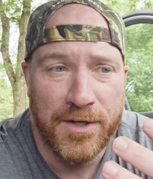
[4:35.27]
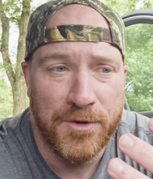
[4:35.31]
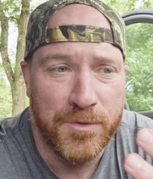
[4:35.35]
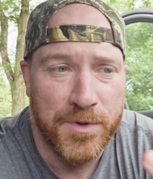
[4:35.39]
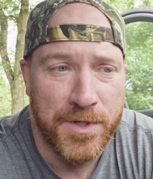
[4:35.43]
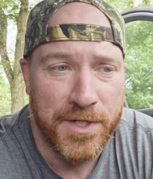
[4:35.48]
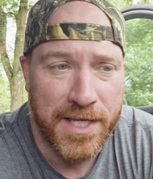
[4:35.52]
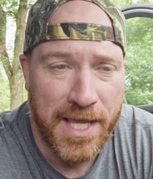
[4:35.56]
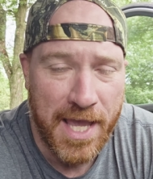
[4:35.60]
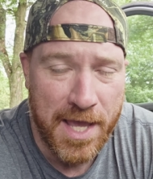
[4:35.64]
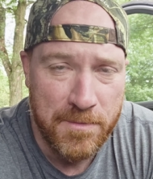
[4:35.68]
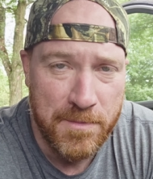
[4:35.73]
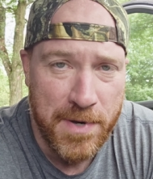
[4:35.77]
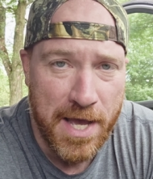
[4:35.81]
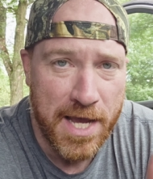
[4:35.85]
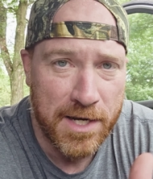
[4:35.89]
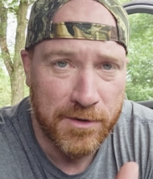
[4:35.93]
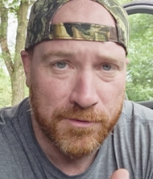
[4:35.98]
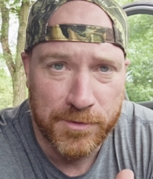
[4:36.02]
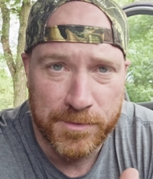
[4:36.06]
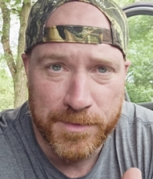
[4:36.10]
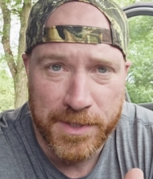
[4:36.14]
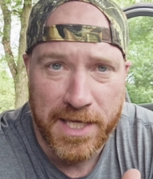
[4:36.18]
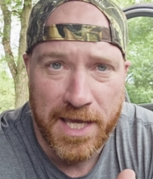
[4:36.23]
We came
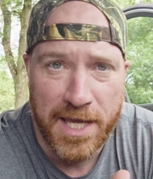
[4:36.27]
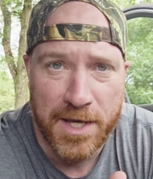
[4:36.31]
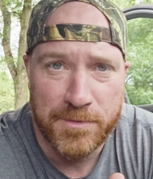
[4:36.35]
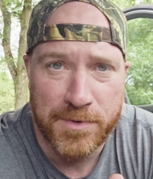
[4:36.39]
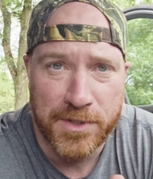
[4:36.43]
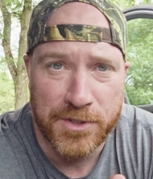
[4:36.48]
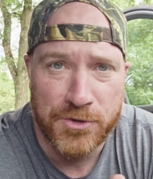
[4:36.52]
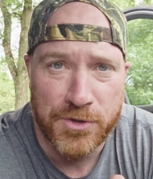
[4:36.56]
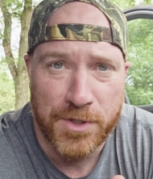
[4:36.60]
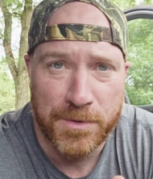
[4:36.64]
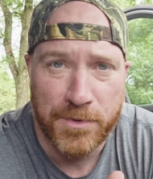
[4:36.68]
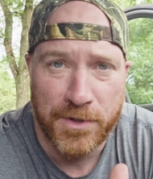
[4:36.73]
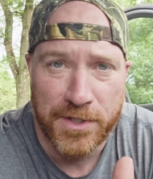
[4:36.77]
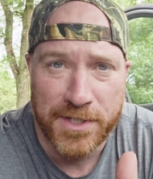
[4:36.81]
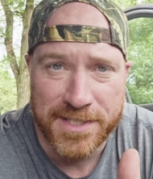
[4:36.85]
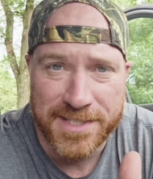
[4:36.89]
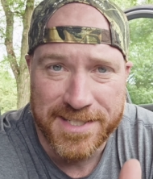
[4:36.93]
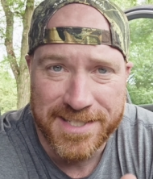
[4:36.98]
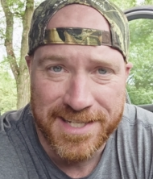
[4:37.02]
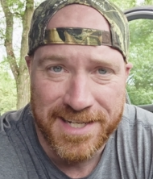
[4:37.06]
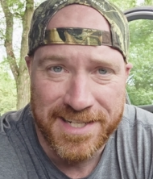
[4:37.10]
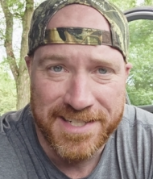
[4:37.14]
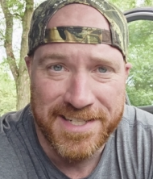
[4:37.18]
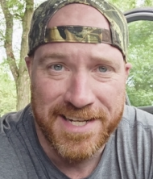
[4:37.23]
back from a camping trip on a
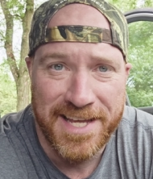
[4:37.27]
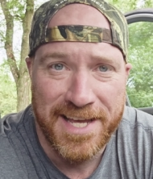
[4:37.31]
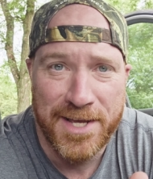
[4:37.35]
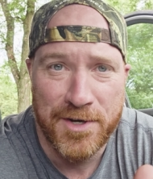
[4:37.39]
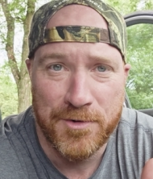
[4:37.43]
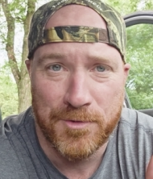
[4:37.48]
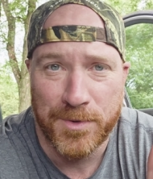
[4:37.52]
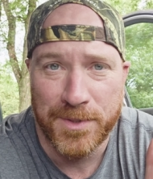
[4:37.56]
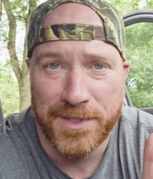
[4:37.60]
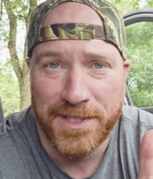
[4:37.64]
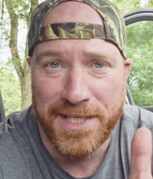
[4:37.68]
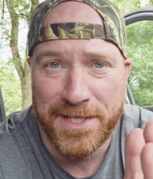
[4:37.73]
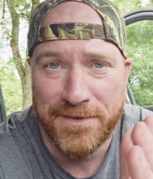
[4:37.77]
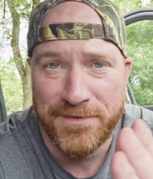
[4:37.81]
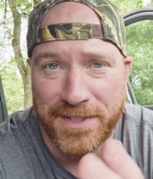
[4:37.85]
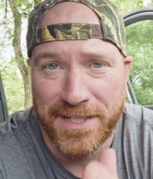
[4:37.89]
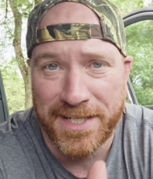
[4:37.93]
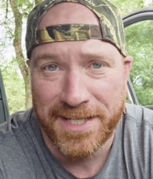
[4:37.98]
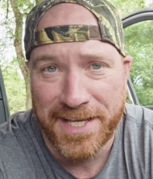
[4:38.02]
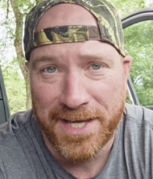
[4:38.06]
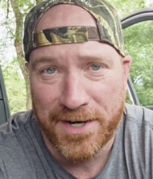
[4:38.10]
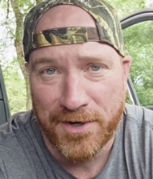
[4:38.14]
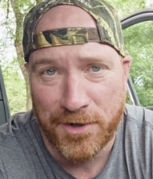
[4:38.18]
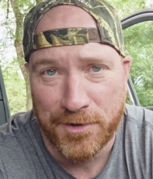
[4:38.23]
Sunday. We're leaving
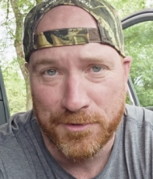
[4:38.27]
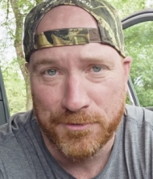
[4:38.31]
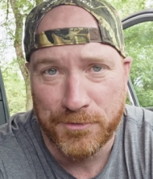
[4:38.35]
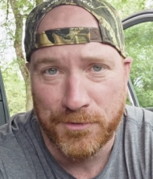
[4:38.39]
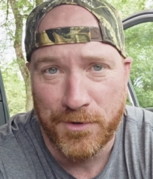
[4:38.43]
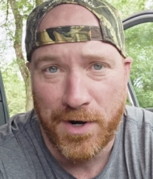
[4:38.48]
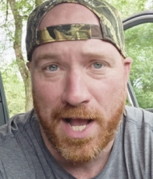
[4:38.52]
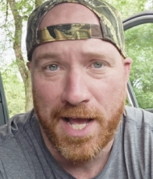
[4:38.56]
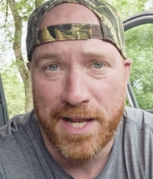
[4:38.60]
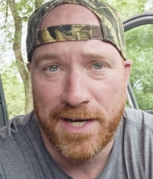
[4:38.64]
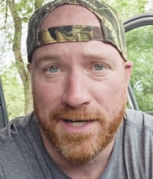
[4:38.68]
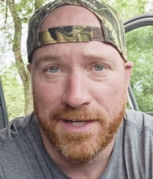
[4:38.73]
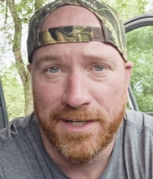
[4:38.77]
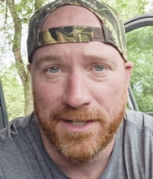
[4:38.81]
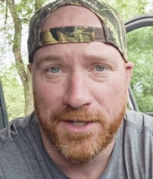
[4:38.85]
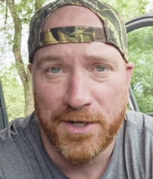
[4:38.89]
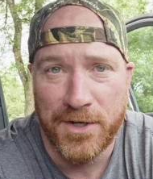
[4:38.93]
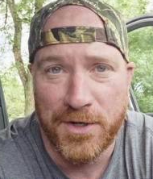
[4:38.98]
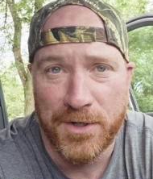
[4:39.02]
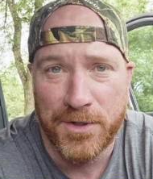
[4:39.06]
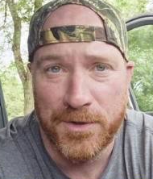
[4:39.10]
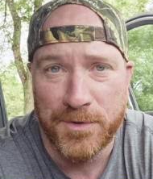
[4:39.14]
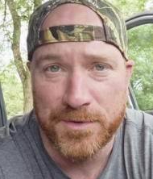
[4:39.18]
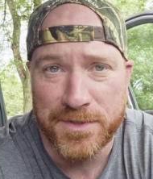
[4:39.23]
again on Friday to
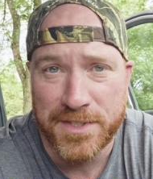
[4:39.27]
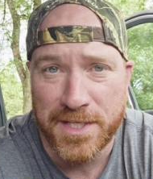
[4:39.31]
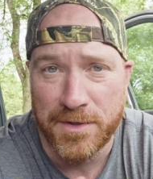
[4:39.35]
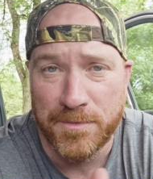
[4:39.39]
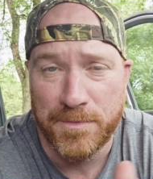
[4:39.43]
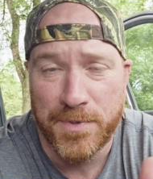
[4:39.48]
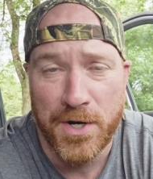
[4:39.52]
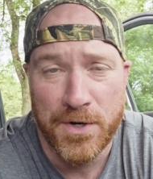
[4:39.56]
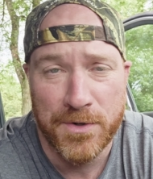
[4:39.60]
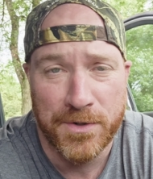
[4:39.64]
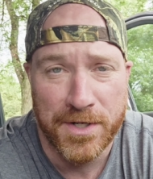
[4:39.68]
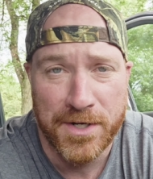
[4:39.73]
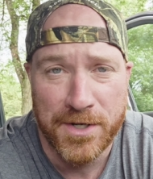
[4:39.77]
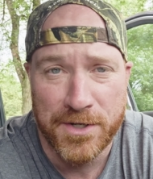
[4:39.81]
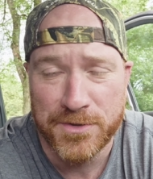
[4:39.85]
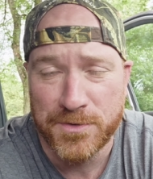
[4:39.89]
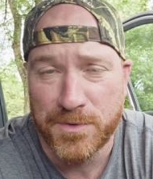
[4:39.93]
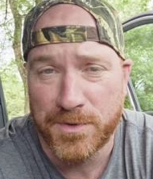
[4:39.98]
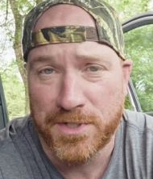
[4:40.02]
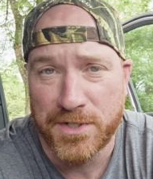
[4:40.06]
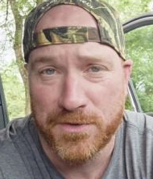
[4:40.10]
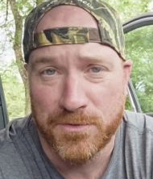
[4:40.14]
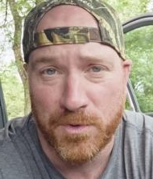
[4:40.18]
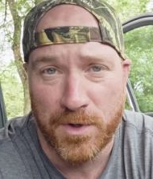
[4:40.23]
go to the Poconos,
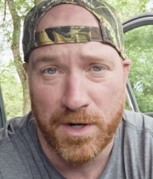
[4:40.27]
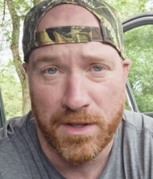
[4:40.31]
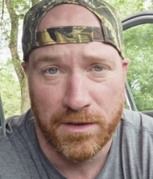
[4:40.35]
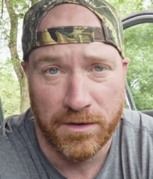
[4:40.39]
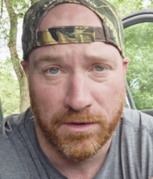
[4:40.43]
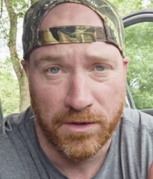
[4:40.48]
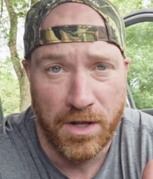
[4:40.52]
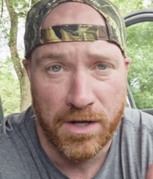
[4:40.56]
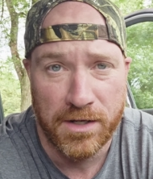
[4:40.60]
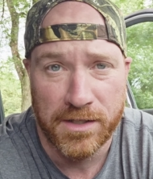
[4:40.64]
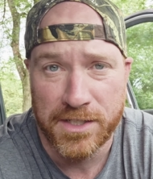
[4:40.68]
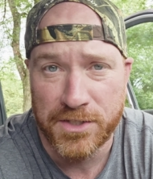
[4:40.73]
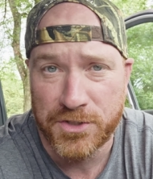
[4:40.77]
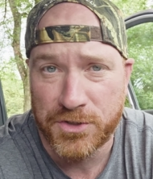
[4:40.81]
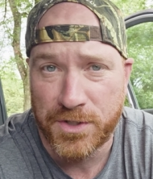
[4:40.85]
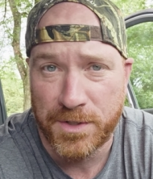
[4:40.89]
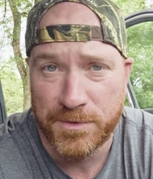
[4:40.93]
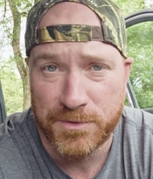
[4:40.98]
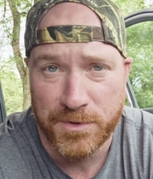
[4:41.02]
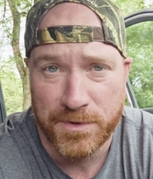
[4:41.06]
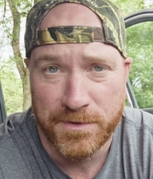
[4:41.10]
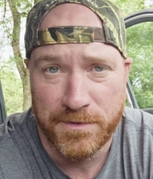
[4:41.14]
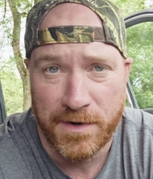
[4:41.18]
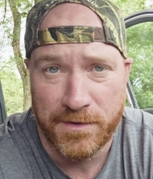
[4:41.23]
which is one of the longest
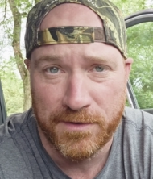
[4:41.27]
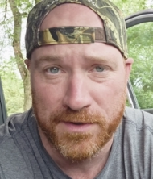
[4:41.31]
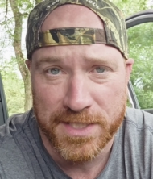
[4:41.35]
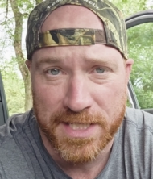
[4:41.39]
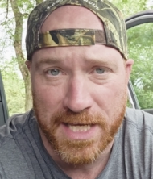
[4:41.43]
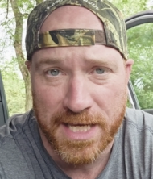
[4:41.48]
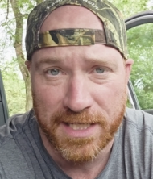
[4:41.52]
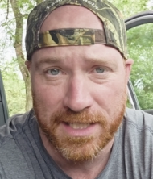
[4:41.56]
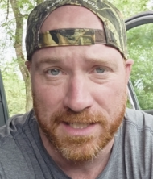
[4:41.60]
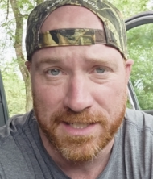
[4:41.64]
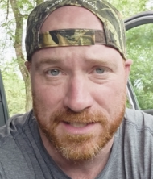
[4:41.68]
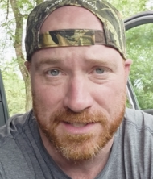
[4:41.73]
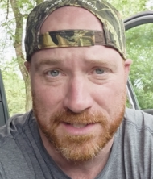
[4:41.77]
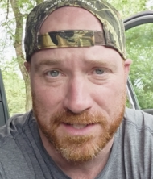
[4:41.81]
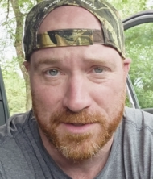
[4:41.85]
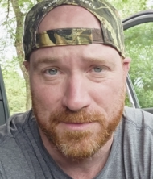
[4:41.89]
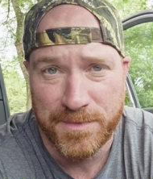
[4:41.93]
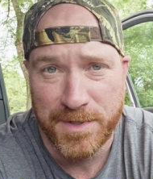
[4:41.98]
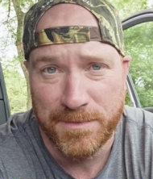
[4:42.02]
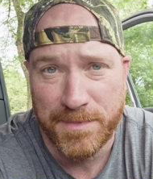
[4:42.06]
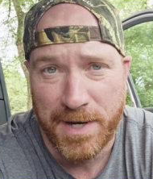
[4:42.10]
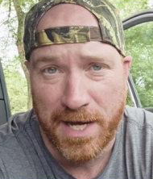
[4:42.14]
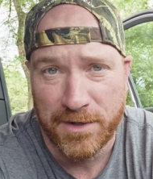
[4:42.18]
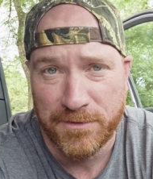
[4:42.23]
trips we've ever taken. It's going to
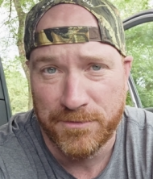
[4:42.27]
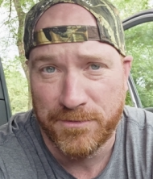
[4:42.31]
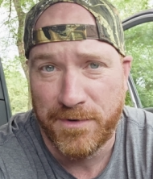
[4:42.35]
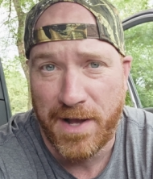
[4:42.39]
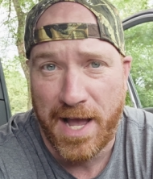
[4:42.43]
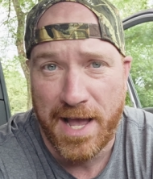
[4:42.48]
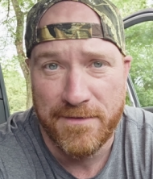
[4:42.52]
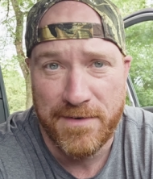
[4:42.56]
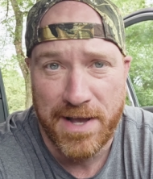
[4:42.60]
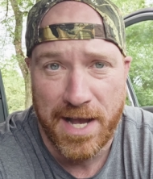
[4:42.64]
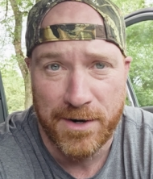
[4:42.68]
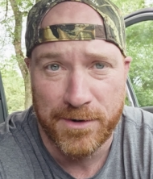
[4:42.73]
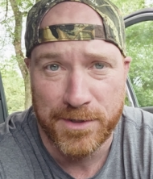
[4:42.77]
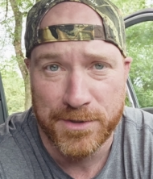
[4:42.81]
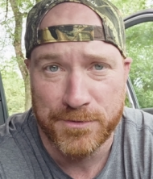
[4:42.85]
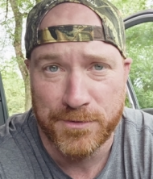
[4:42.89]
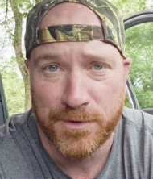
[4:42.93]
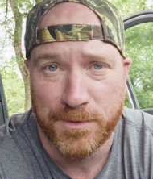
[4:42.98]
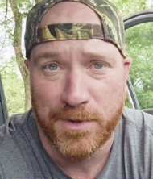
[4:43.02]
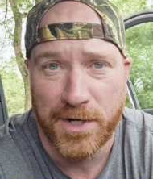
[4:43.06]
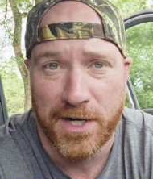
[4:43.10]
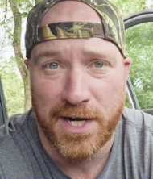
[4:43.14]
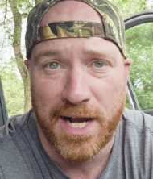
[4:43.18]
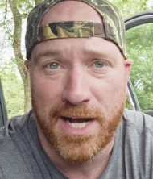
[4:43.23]
be about 5 hours
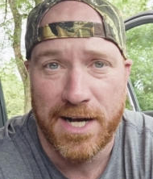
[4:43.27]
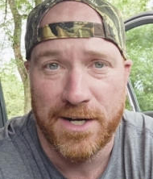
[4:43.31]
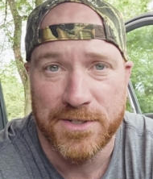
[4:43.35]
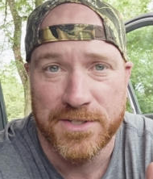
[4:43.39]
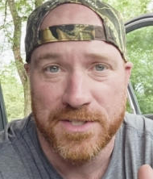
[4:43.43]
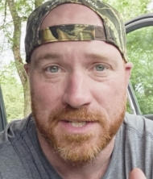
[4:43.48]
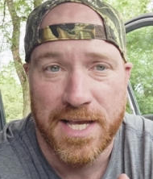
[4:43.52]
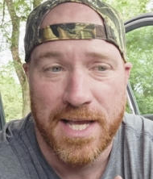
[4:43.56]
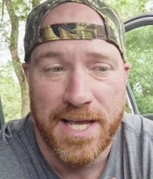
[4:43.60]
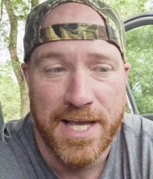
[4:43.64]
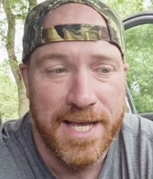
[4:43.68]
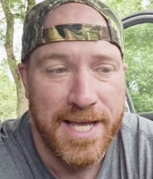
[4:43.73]
from our house.